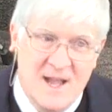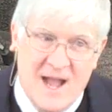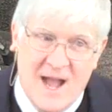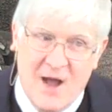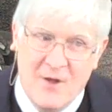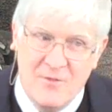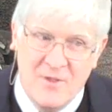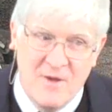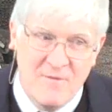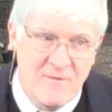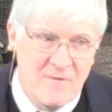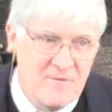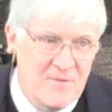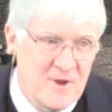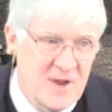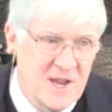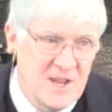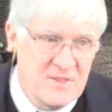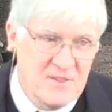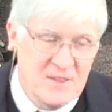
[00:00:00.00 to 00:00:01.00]
I'll never
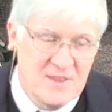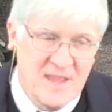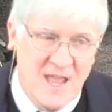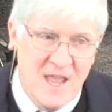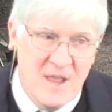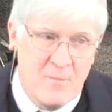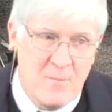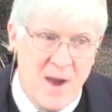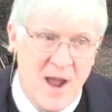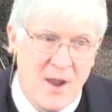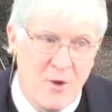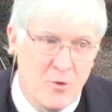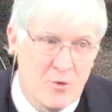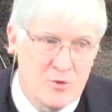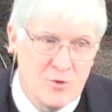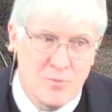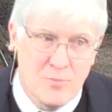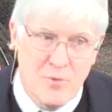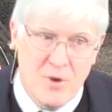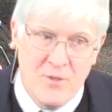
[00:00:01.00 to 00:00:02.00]
forget the day my
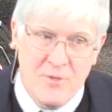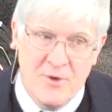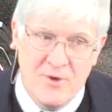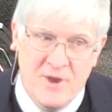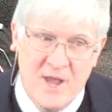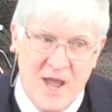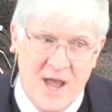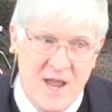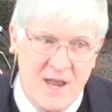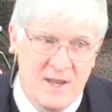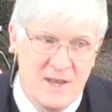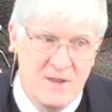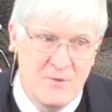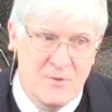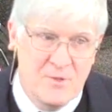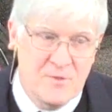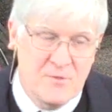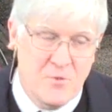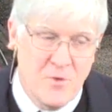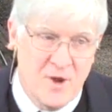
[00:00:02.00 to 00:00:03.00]
older brother died. He
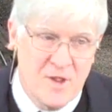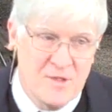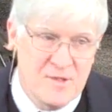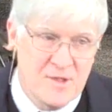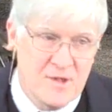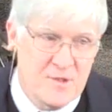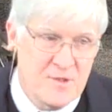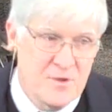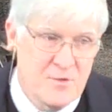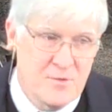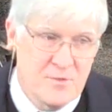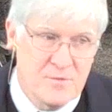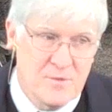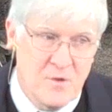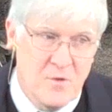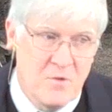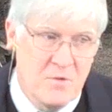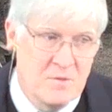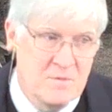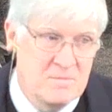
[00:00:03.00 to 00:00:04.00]
was twenty-six years
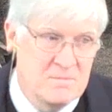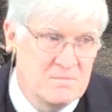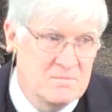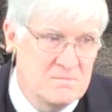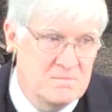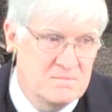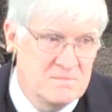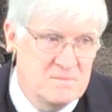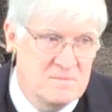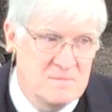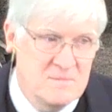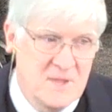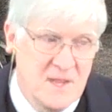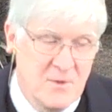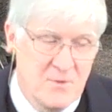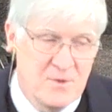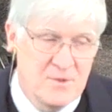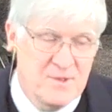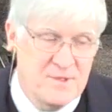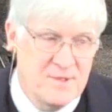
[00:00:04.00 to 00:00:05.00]
old.
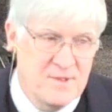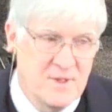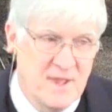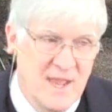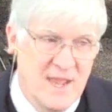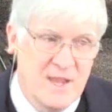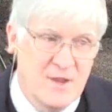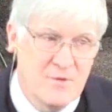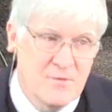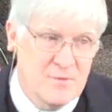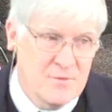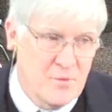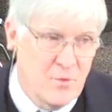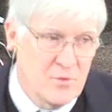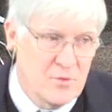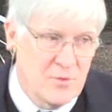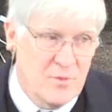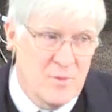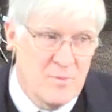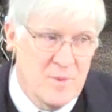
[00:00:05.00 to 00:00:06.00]
He was eight years
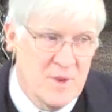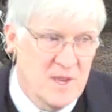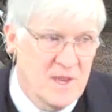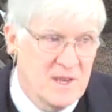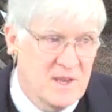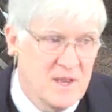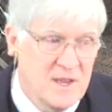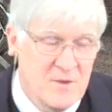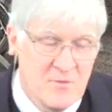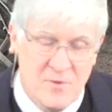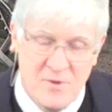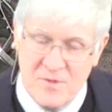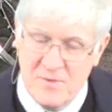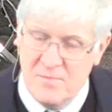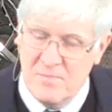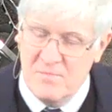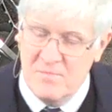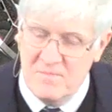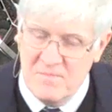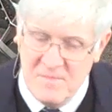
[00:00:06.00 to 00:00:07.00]
older than me, and he was,
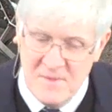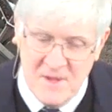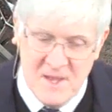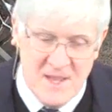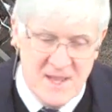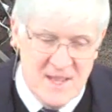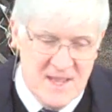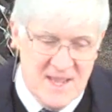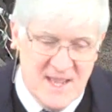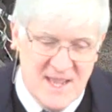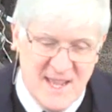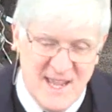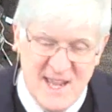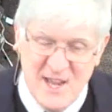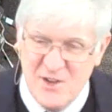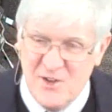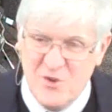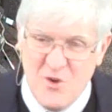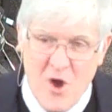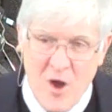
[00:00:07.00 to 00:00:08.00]
he
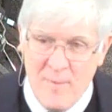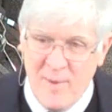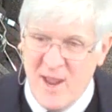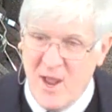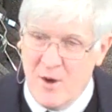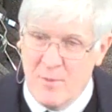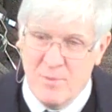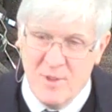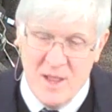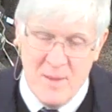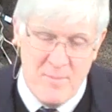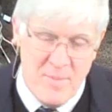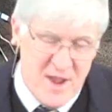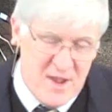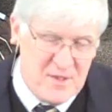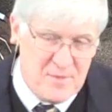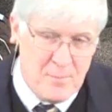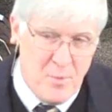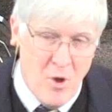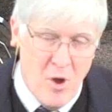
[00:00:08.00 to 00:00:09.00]
had taught me how to play
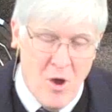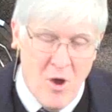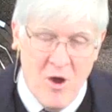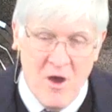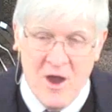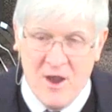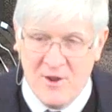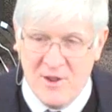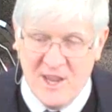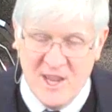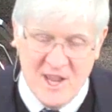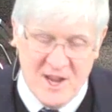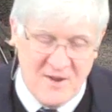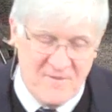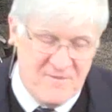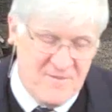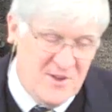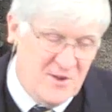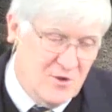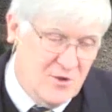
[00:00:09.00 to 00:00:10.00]
baseball, how to kick
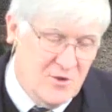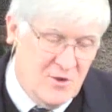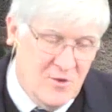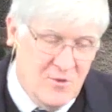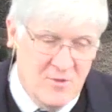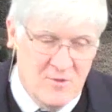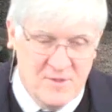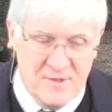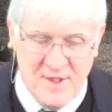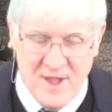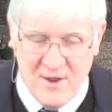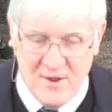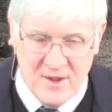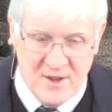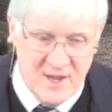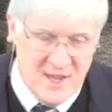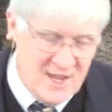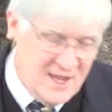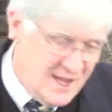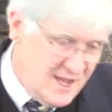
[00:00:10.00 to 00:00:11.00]
field goals, how to
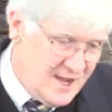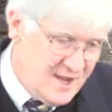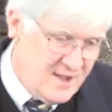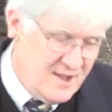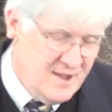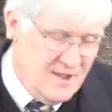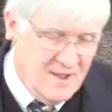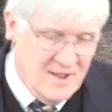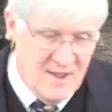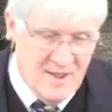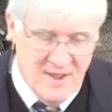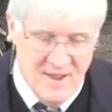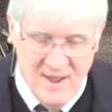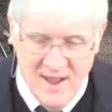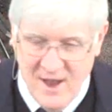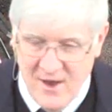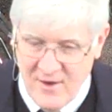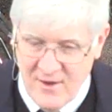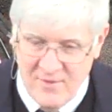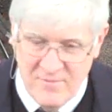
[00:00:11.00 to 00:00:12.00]
kick,
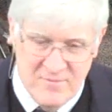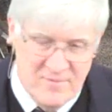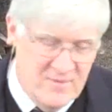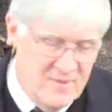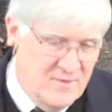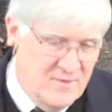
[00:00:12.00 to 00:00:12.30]
how to